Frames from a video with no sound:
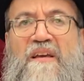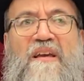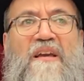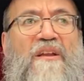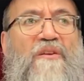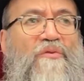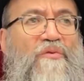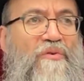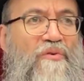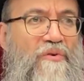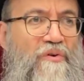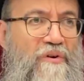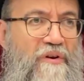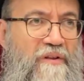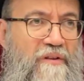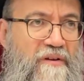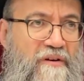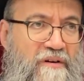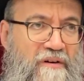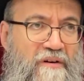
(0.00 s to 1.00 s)
in
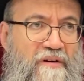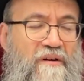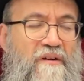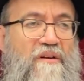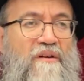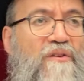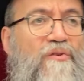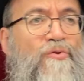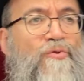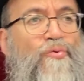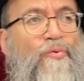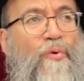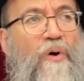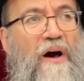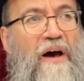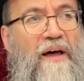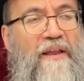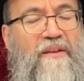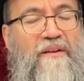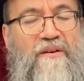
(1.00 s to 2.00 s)
order to
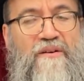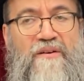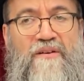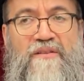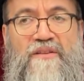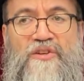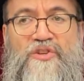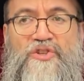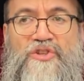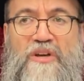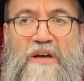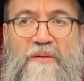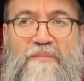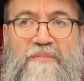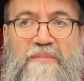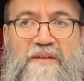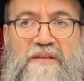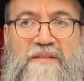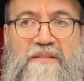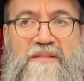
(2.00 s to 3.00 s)
honor the
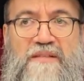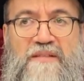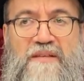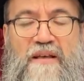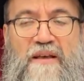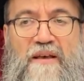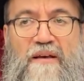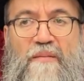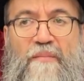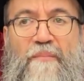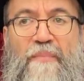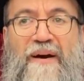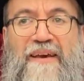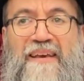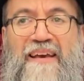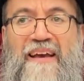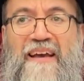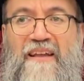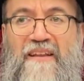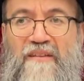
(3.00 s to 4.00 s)
Shabbos
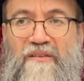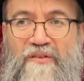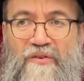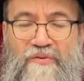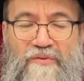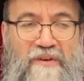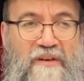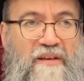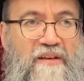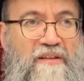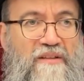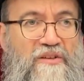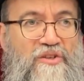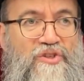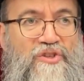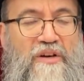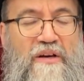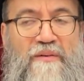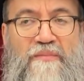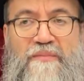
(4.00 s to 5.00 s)
by entering the
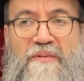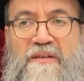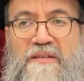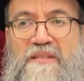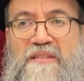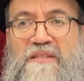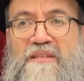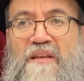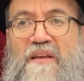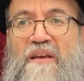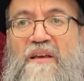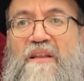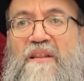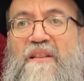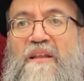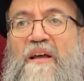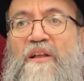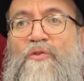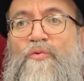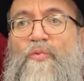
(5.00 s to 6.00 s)
Shabbos,
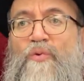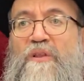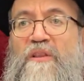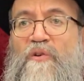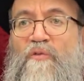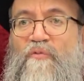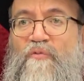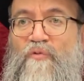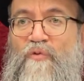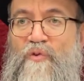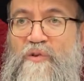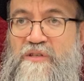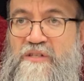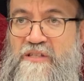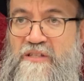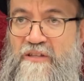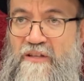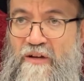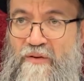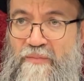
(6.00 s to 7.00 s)
not with a full
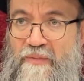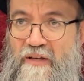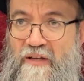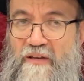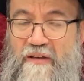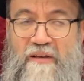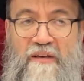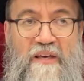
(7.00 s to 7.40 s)
stomach.